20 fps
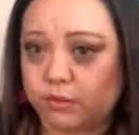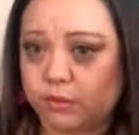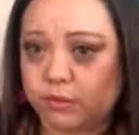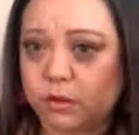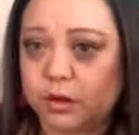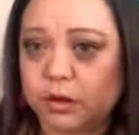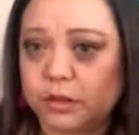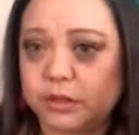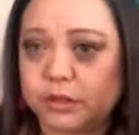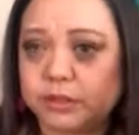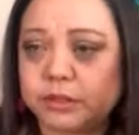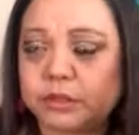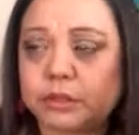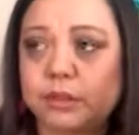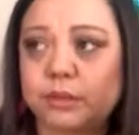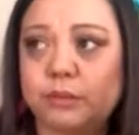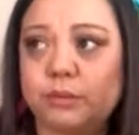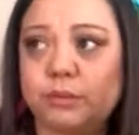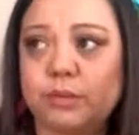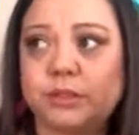cars,
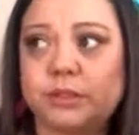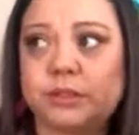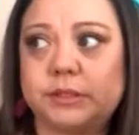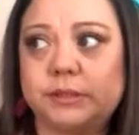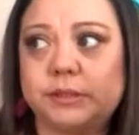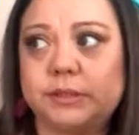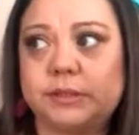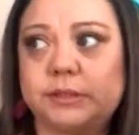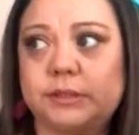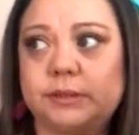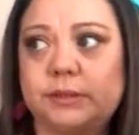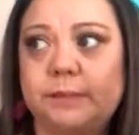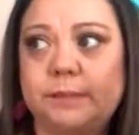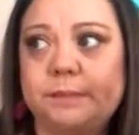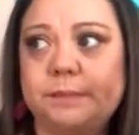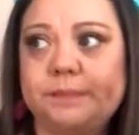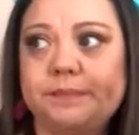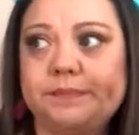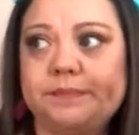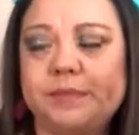which is
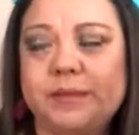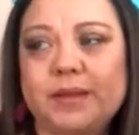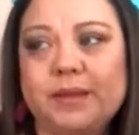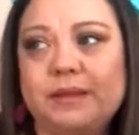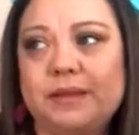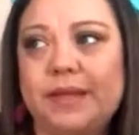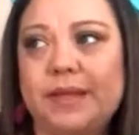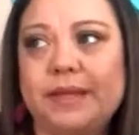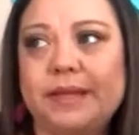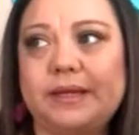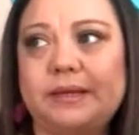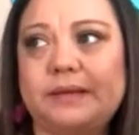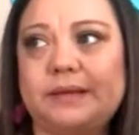like